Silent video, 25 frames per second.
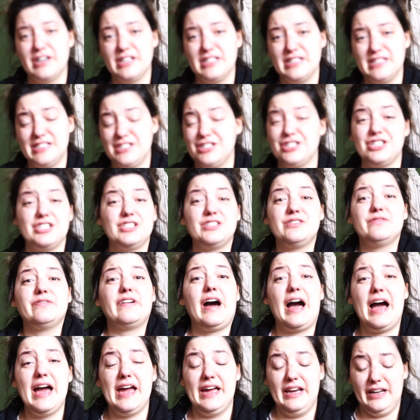and she's
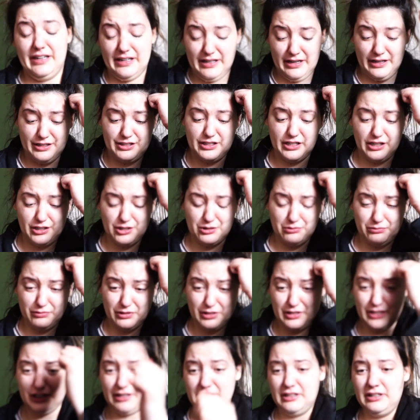fine, touch
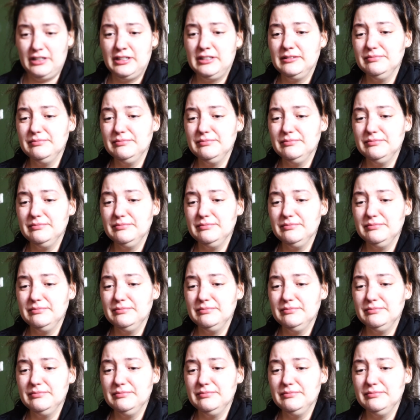wood.